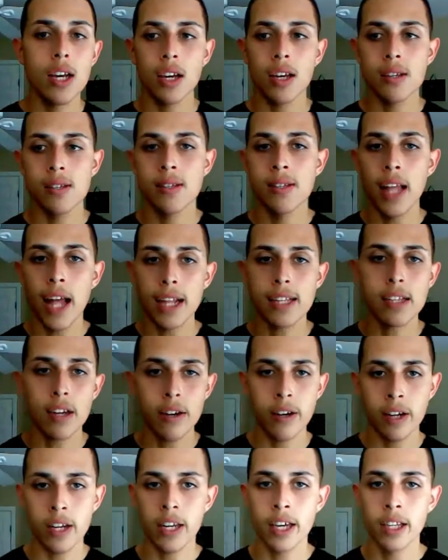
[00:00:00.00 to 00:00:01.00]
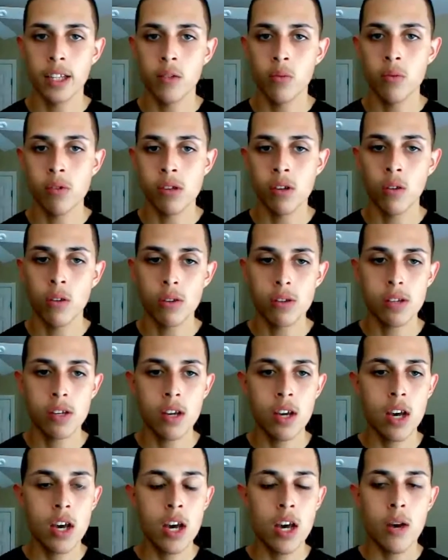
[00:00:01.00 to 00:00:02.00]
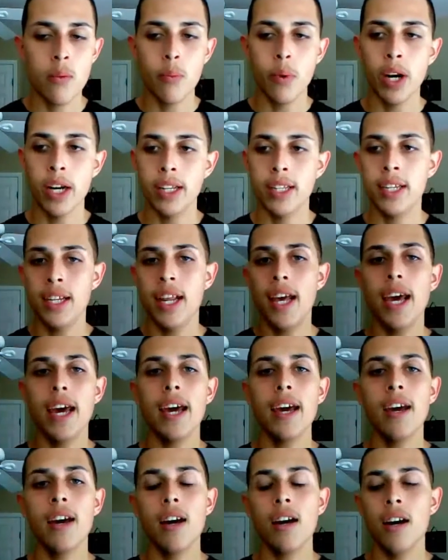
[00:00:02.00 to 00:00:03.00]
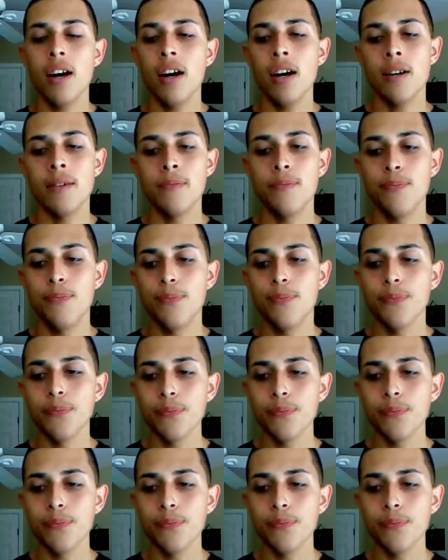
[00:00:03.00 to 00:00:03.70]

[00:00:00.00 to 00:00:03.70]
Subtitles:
because that's how you're going to get the results. But today, I'm